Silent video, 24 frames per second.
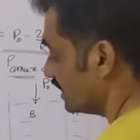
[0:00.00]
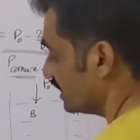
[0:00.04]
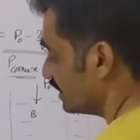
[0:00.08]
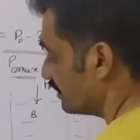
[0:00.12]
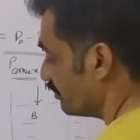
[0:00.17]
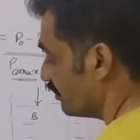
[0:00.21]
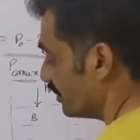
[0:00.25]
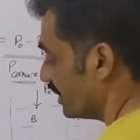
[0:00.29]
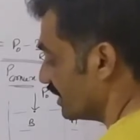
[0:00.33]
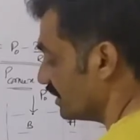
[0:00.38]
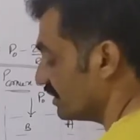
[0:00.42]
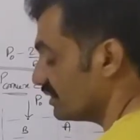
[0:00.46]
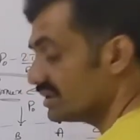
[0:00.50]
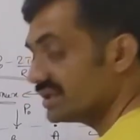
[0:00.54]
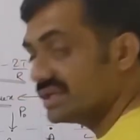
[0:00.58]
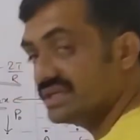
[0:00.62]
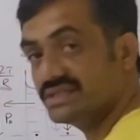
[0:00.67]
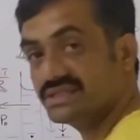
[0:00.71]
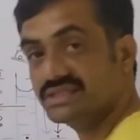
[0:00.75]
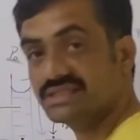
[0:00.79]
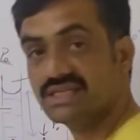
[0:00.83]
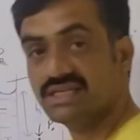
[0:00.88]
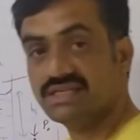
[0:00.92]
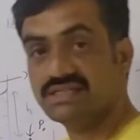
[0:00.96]
that P naught
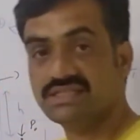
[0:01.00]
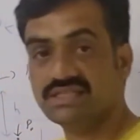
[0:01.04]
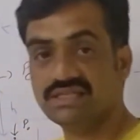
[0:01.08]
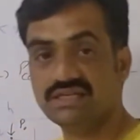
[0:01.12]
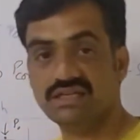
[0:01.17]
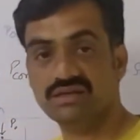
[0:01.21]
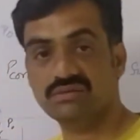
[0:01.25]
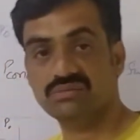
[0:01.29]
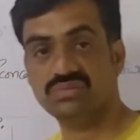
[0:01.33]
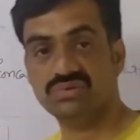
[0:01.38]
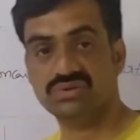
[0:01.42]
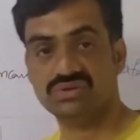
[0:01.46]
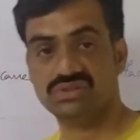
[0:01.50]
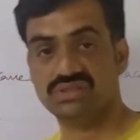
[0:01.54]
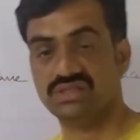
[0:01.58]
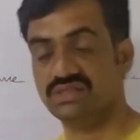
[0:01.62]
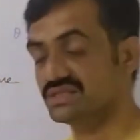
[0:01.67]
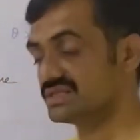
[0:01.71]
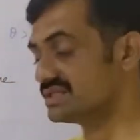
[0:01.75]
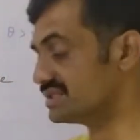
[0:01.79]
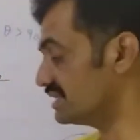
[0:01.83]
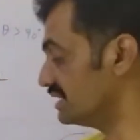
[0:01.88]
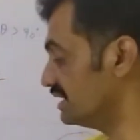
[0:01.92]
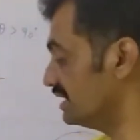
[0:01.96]
gets cancelled on both
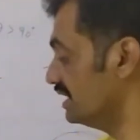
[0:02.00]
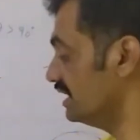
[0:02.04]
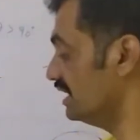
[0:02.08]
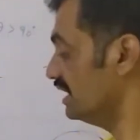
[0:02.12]
sides.